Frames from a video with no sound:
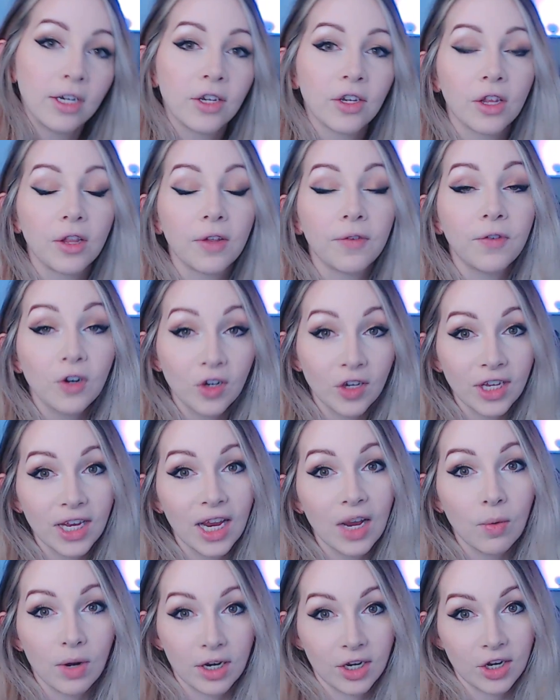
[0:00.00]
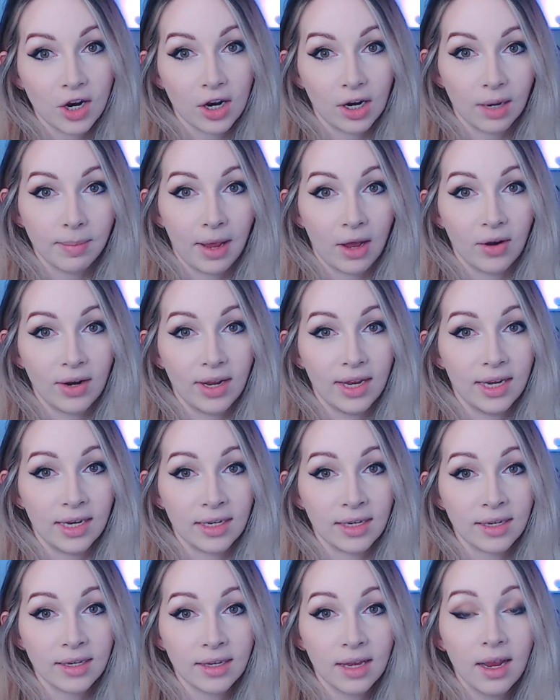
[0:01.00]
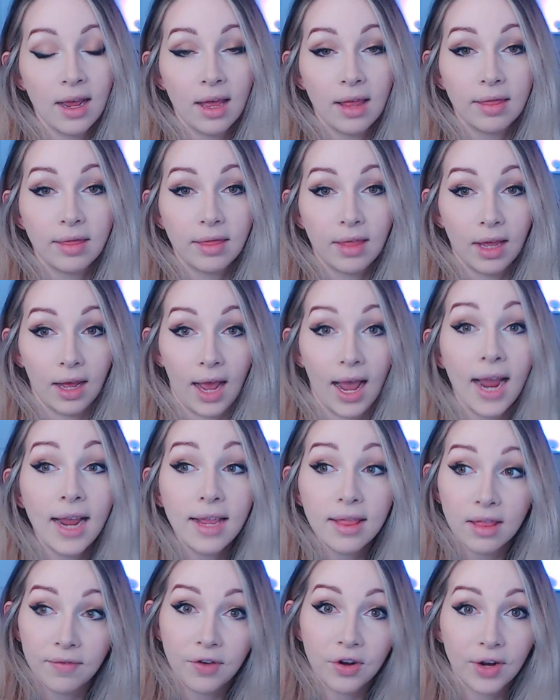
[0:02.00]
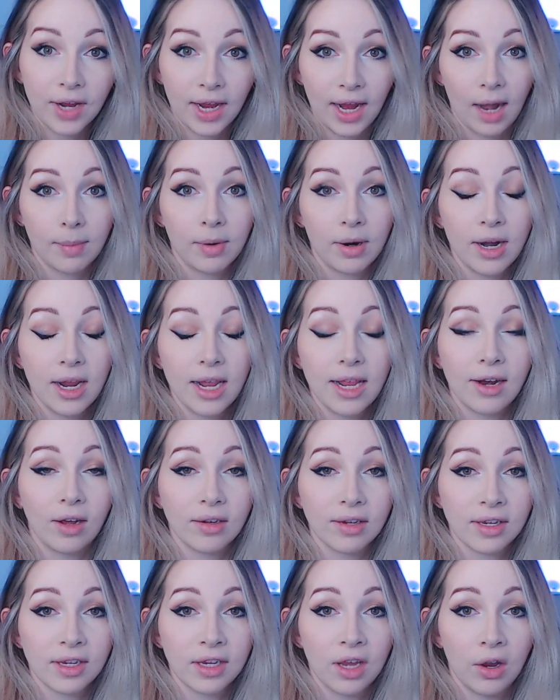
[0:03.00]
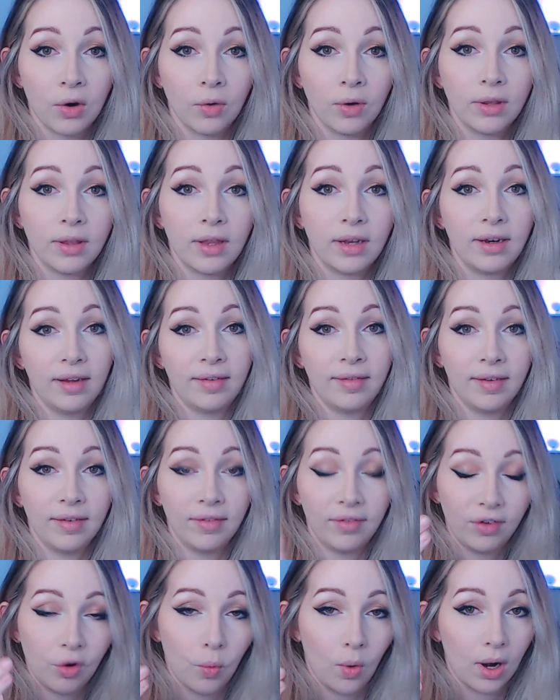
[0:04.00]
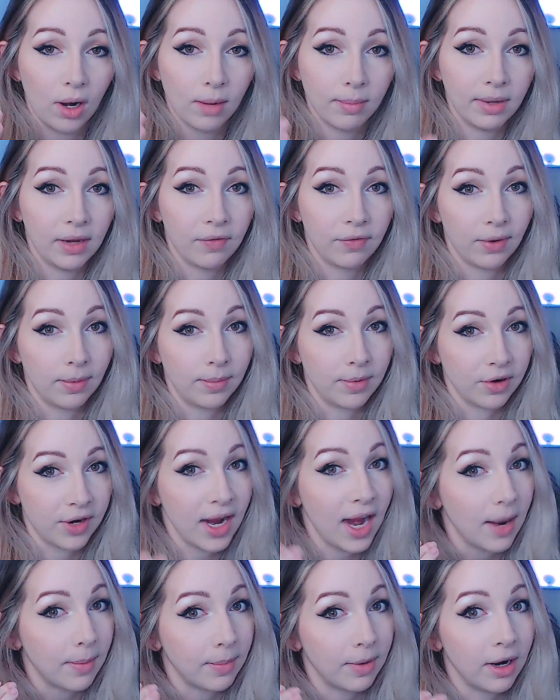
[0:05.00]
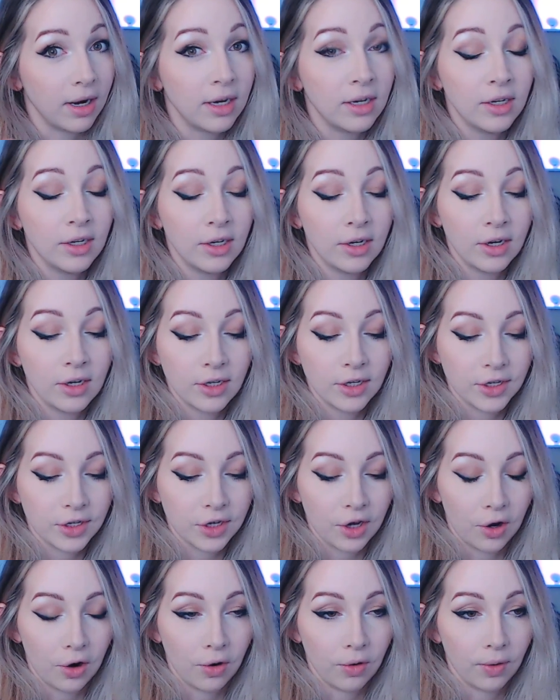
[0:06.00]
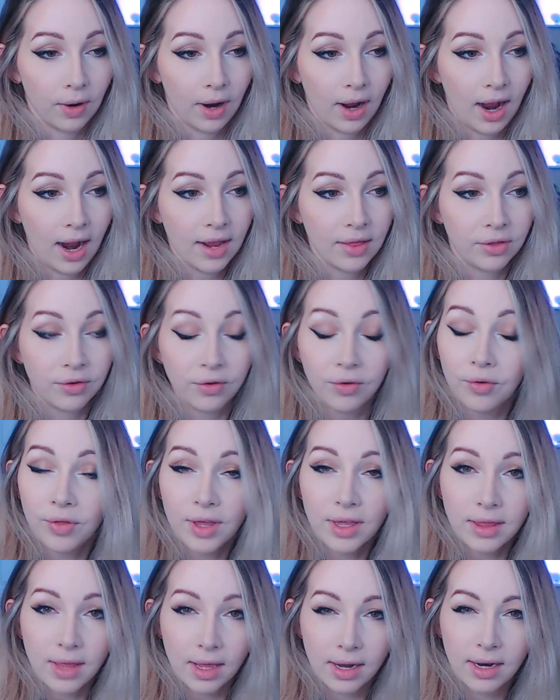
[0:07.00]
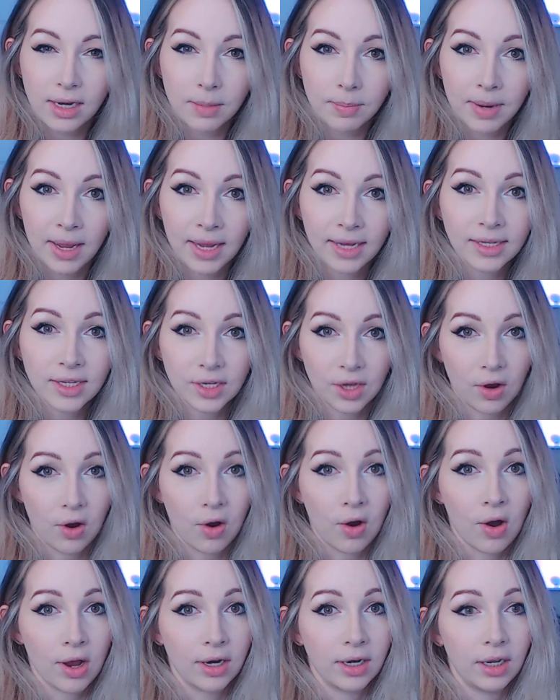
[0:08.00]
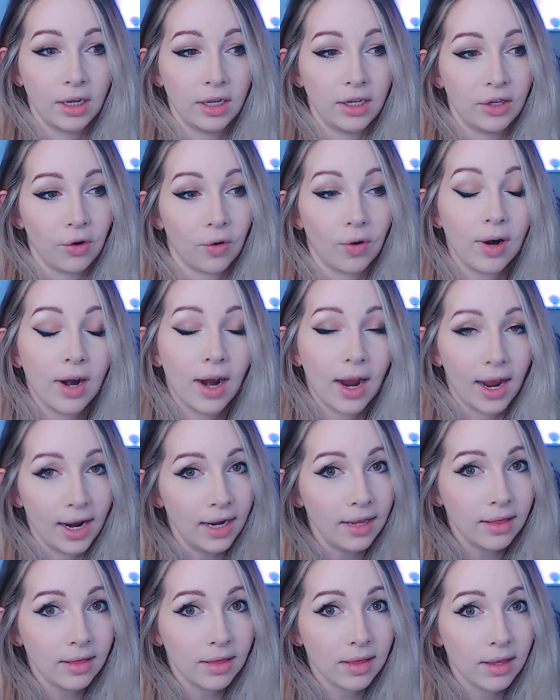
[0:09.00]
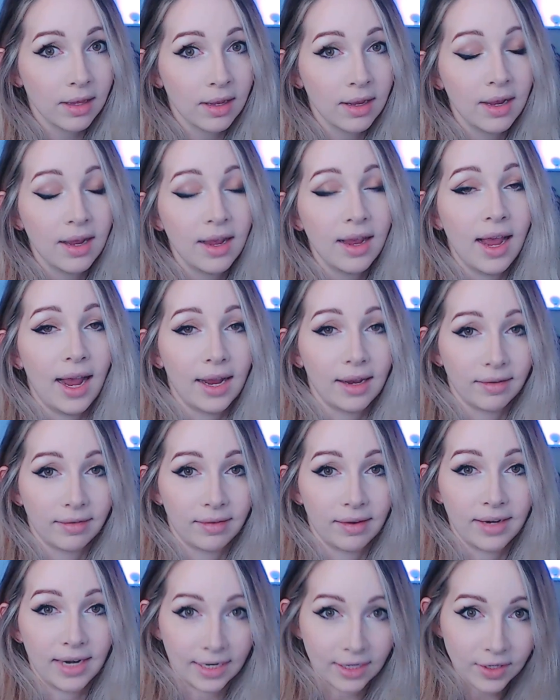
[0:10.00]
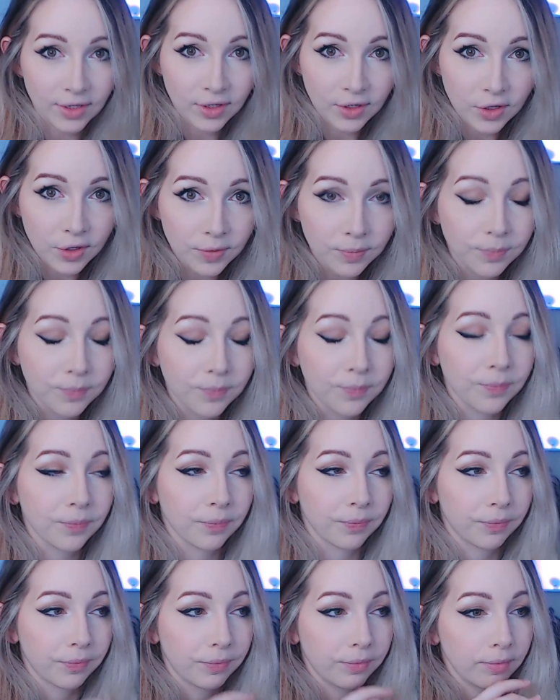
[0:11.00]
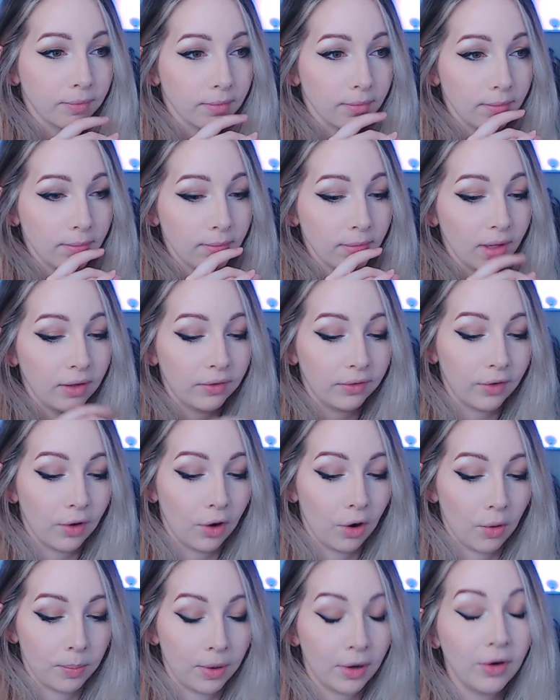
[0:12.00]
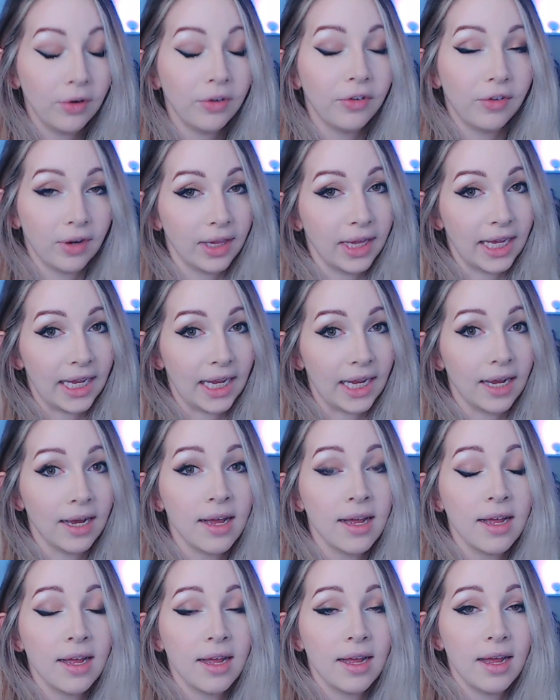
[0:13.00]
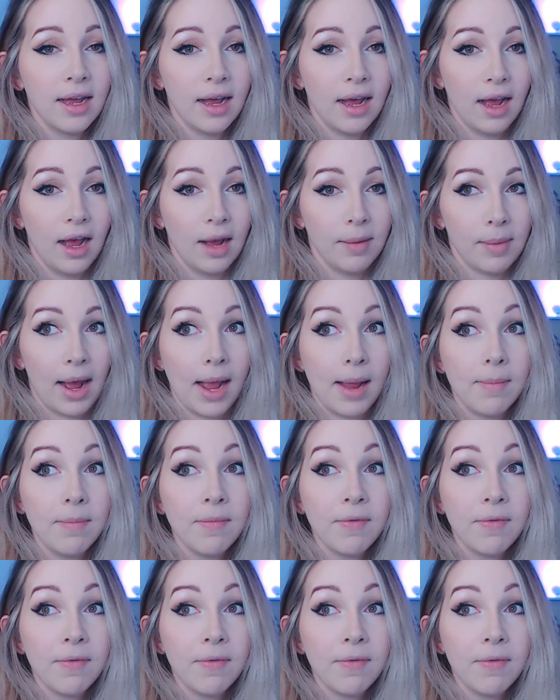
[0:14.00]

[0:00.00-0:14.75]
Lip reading: So the first thing I want to talk about is the height of your camera and also the distance you want to be from your camera. So I do think that it depends on your height as a dancer. So personally, I'm